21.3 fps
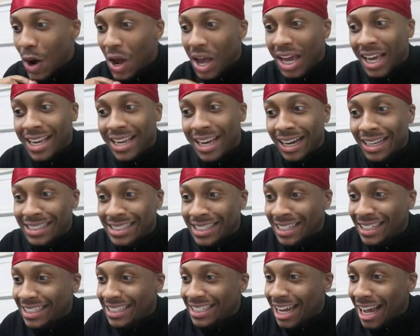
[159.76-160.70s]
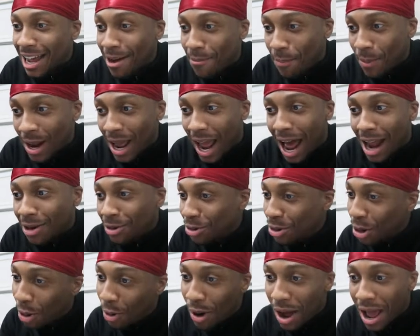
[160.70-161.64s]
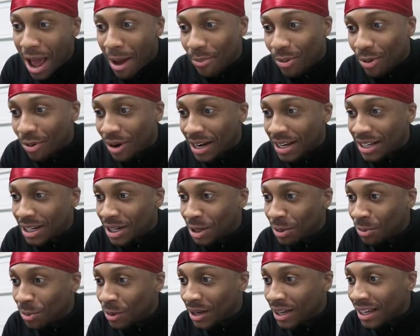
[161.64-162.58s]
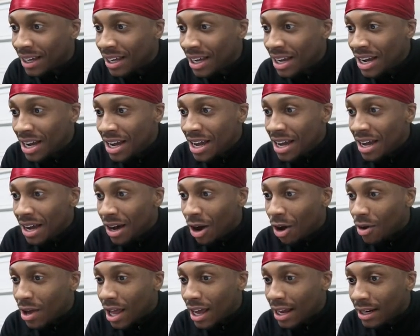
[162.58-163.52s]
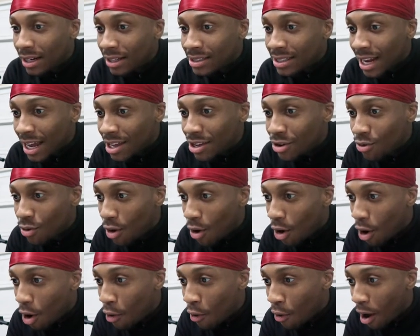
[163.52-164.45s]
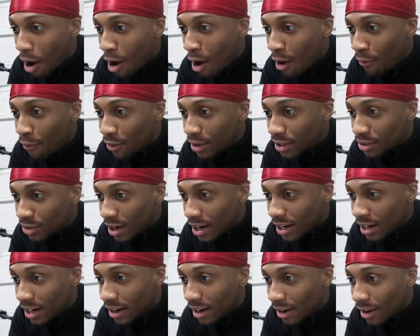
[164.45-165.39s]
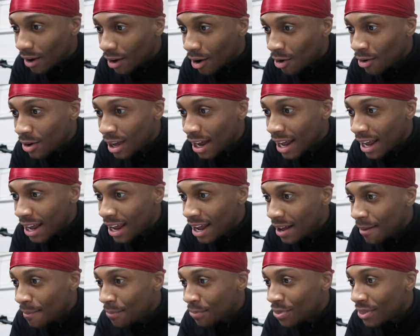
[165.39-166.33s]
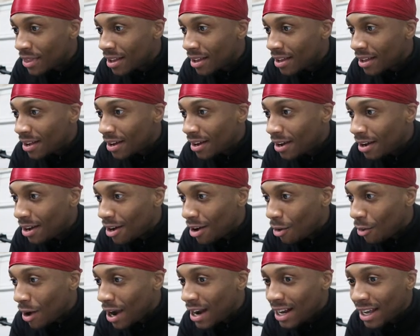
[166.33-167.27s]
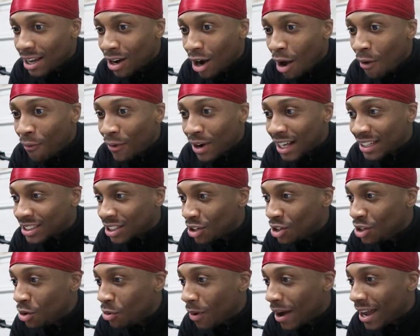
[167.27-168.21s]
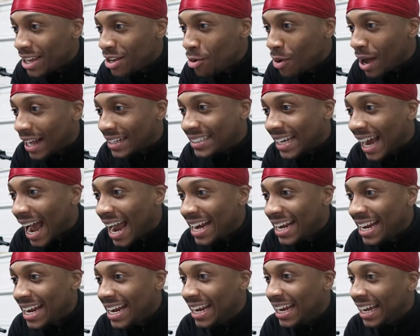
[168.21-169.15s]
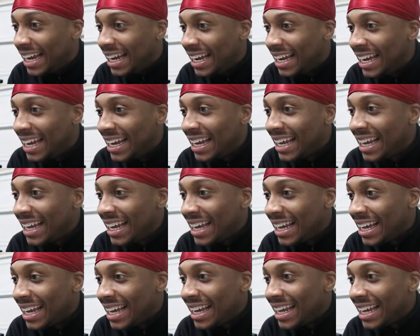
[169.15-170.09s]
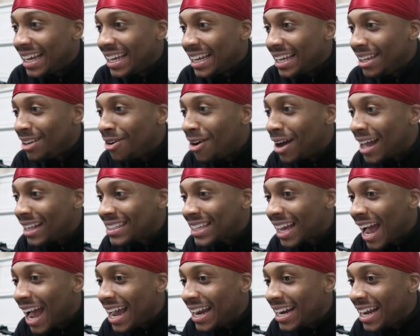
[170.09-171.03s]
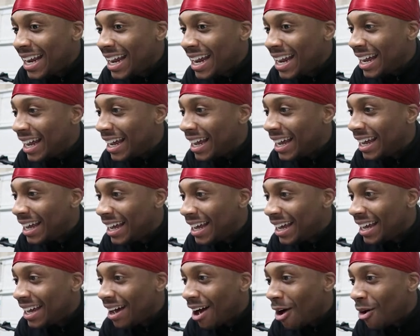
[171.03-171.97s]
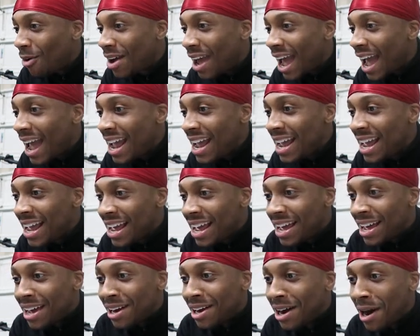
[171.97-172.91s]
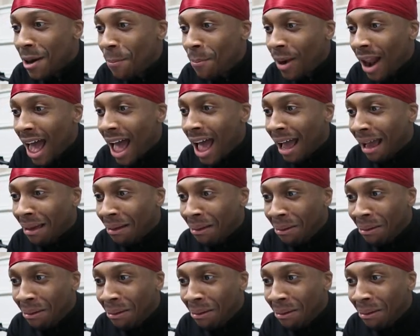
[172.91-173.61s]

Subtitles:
It cut to the second play. I don't know what happened right there, but. Okay, it looks like you on offense right now. Okay. Oh, way to get off of that. So you, wait, you at tight end. You at tight end. Okay, good block.